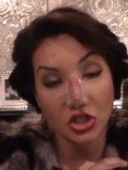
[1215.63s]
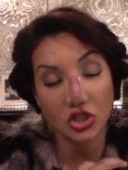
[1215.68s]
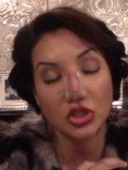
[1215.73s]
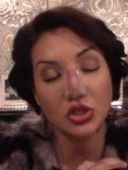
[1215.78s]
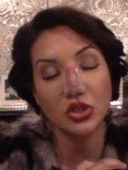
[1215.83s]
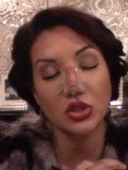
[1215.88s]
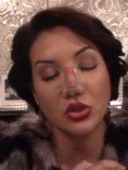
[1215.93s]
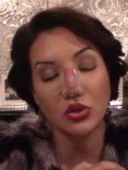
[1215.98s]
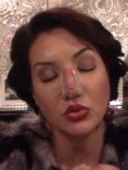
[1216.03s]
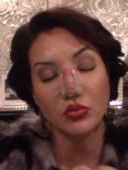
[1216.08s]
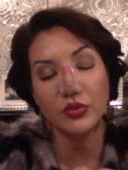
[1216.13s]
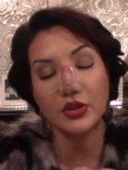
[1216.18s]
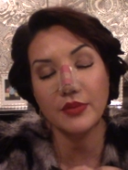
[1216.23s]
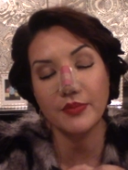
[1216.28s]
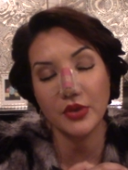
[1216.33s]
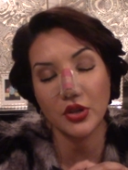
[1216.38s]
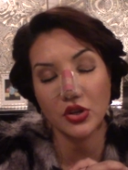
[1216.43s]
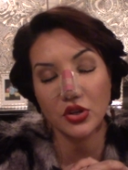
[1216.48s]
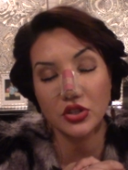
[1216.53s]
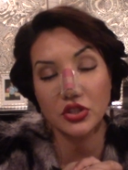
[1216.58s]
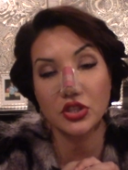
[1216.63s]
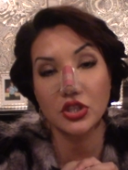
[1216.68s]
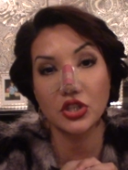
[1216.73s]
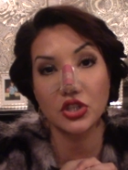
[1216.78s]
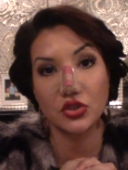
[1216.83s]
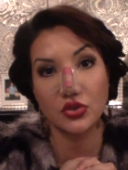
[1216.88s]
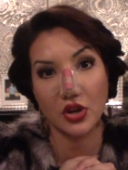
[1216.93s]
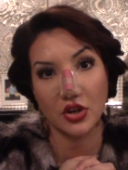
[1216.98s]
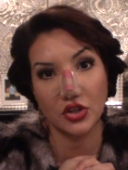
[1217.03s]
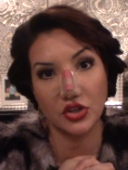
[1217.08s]
to rebuild the
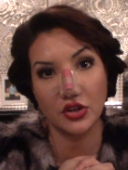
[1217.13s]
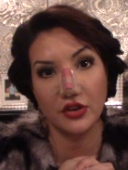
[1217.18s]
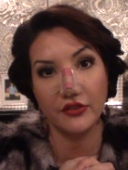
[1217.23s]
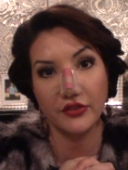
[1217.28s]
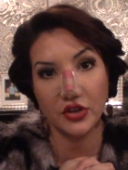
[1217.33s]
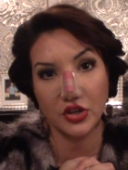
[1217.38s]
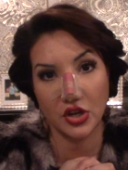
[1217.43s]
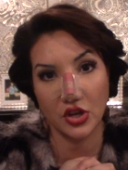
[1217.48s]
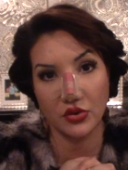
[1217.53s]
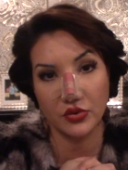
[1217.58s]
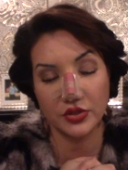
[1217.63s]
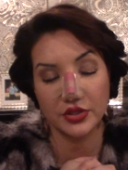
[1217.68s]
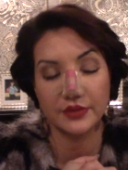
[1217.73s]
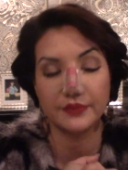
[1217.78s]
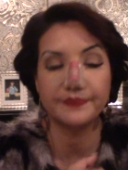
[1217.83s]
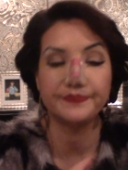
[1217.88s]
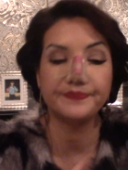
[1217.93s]
structure of your nose.